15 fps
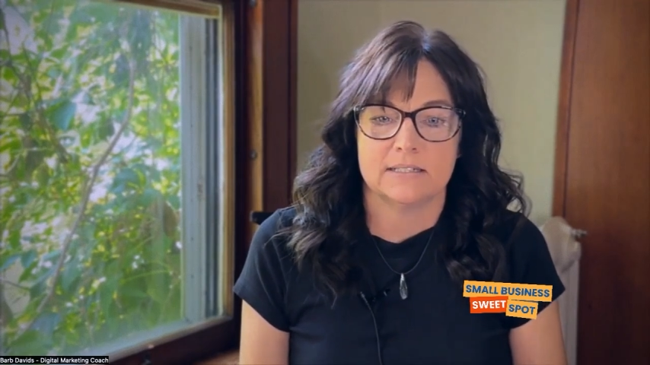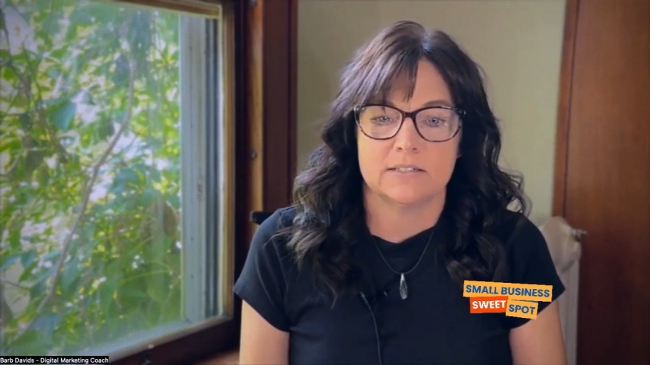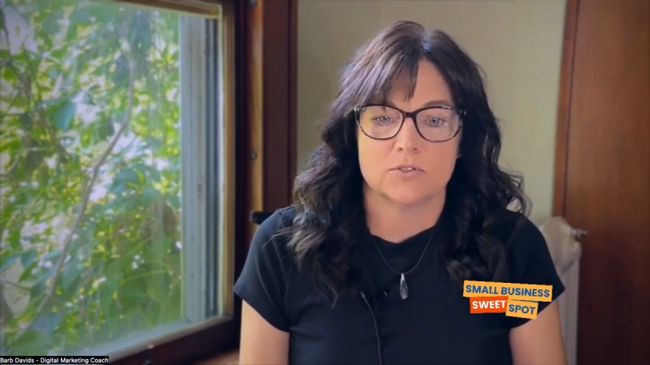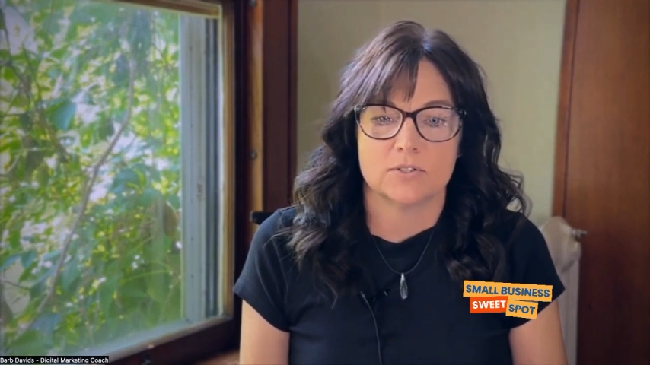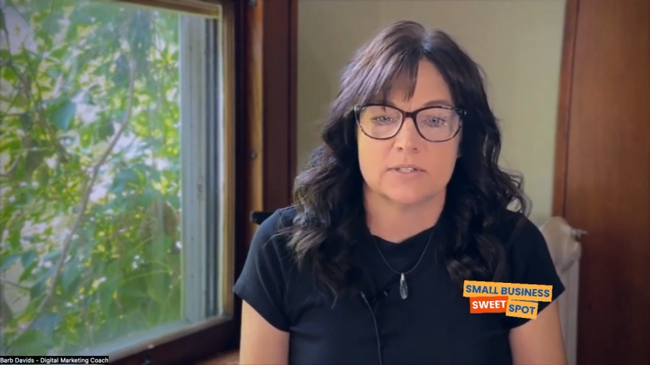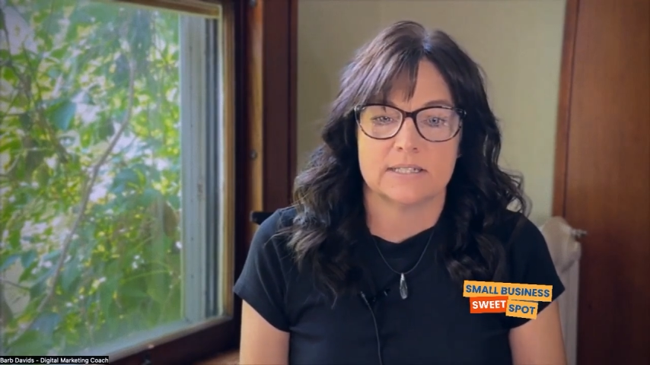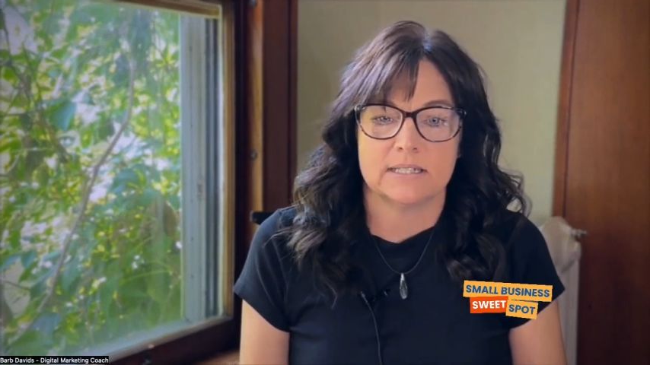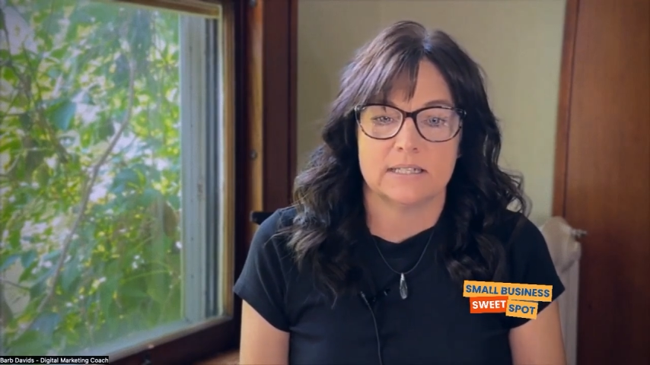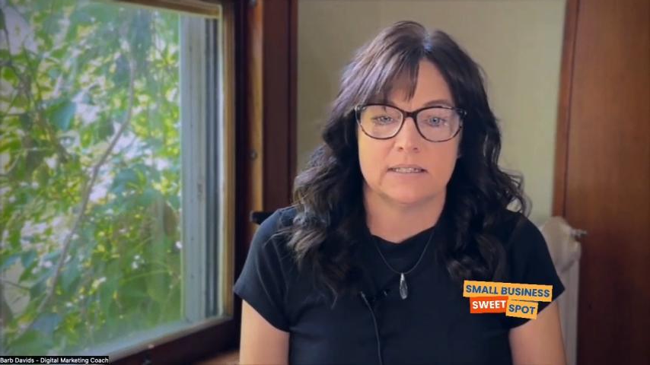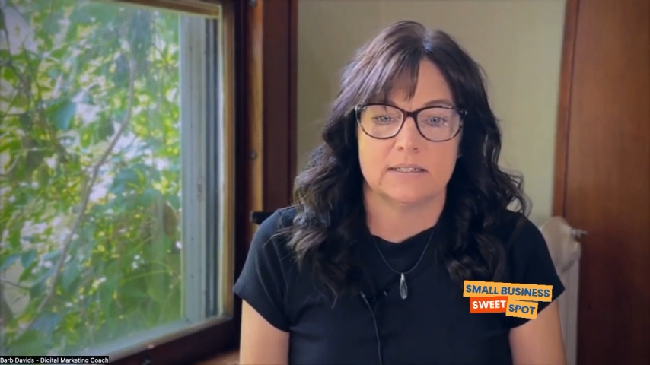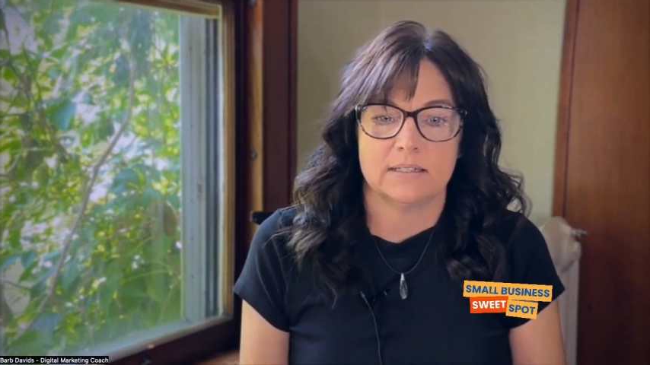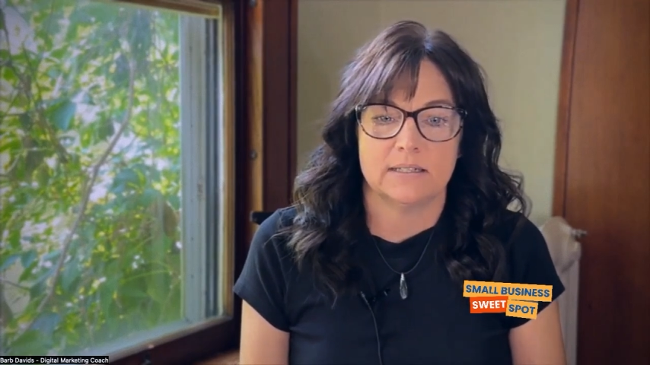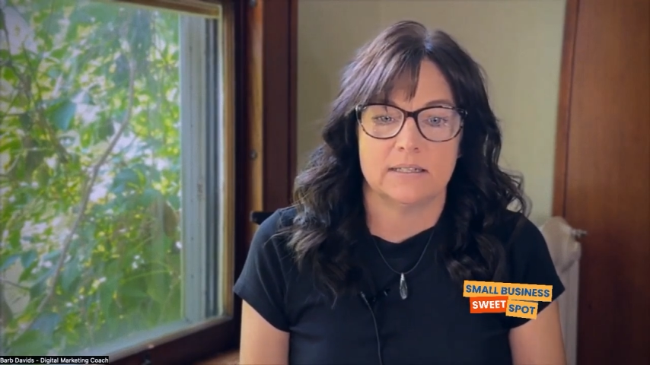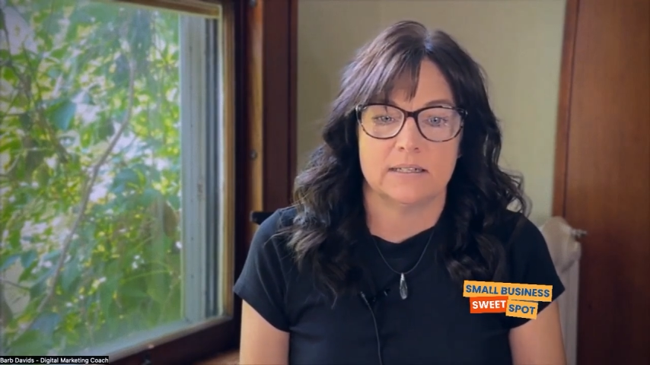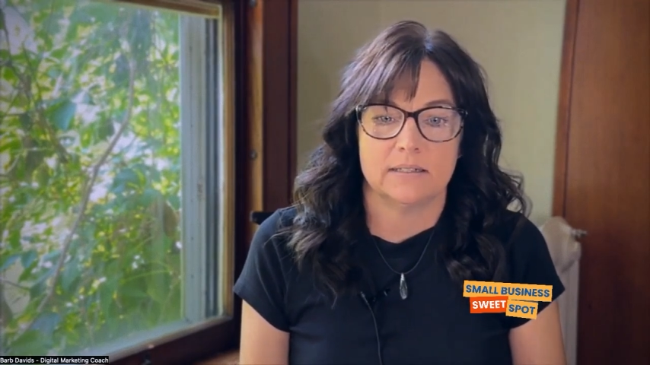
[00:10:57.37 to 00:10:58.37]

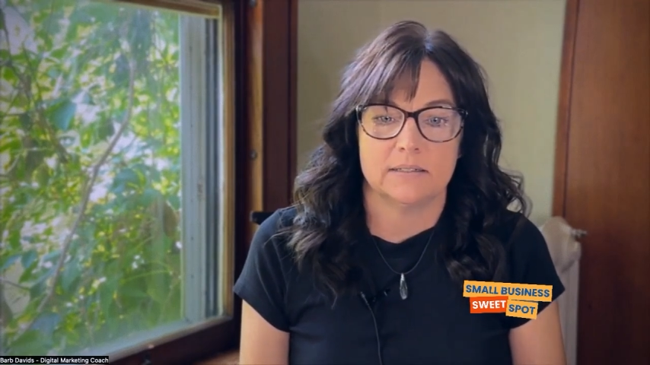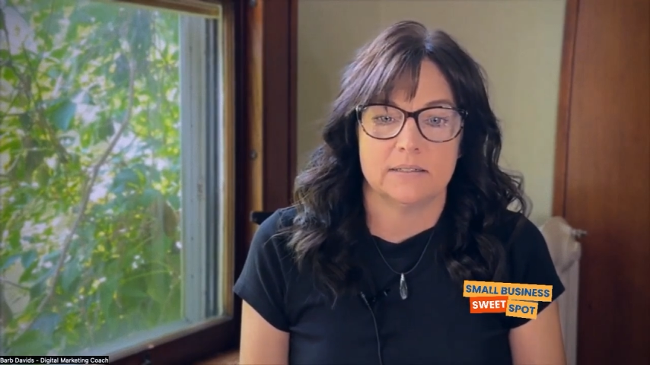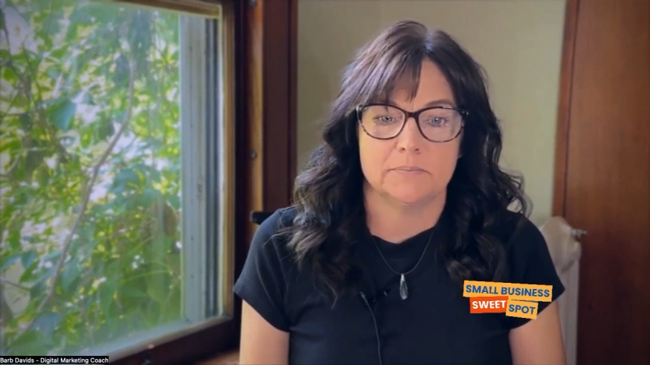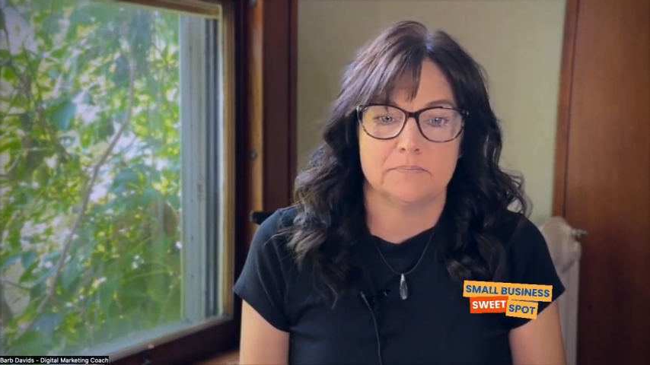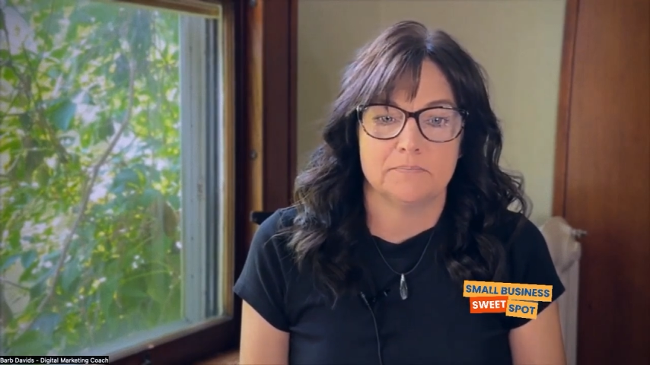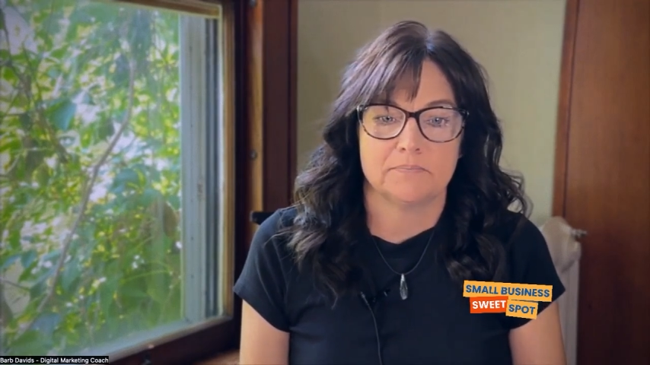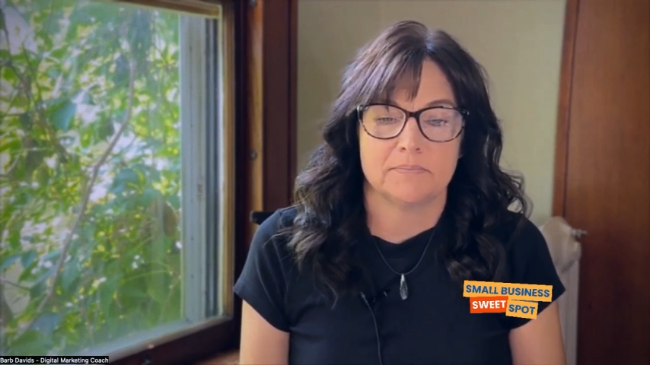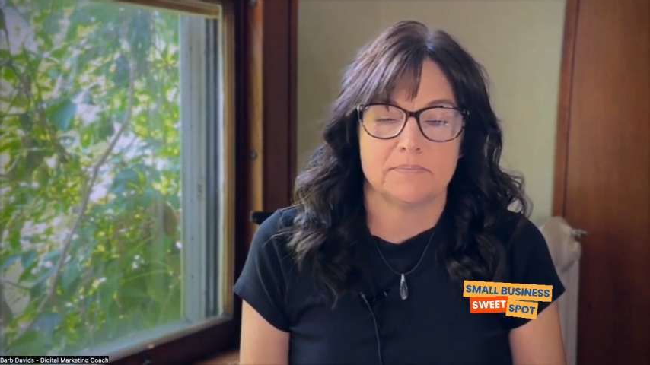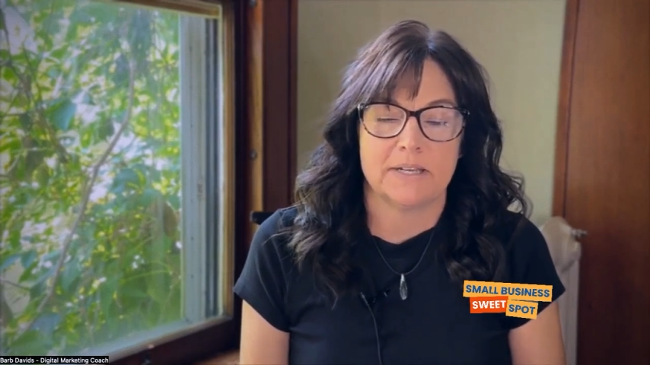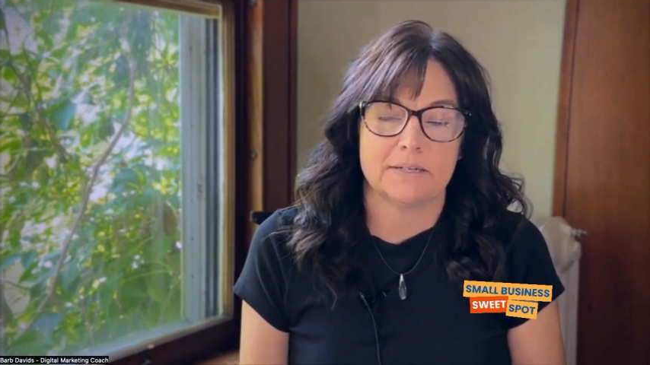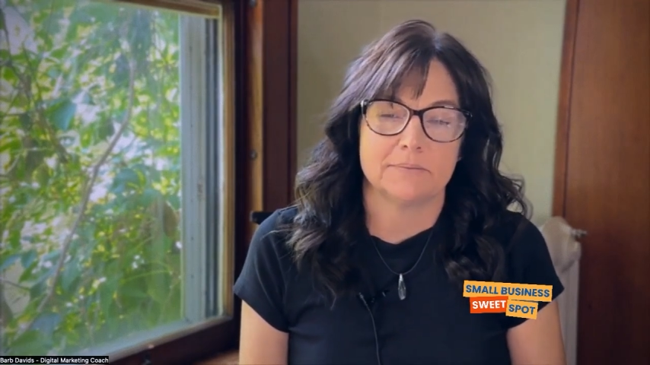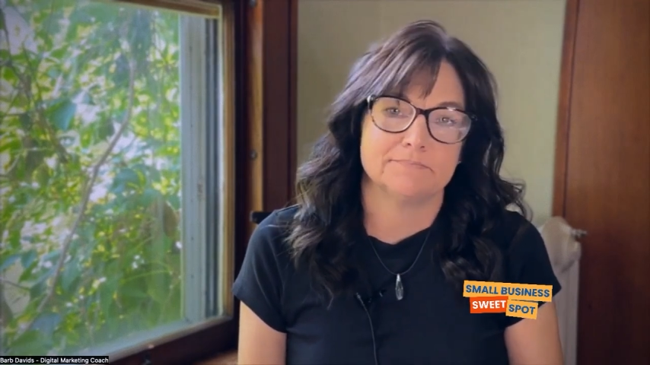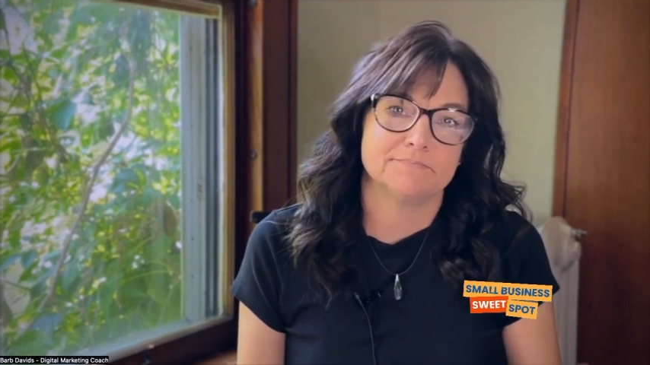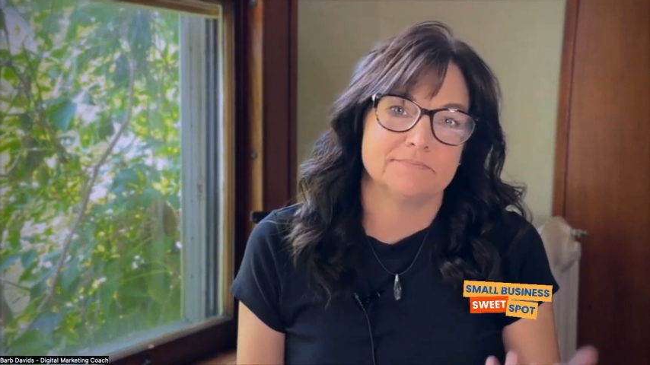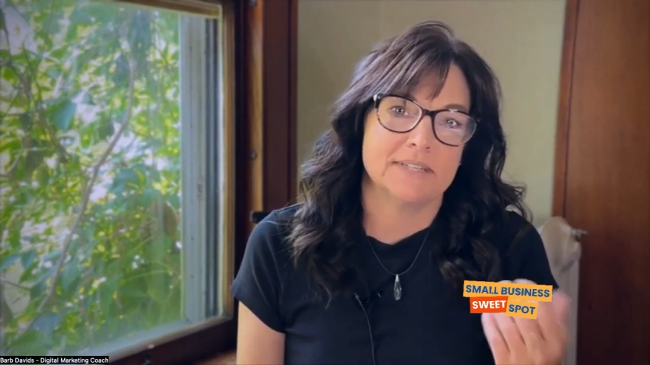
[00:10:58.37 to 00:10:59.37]
interesting. Yeah.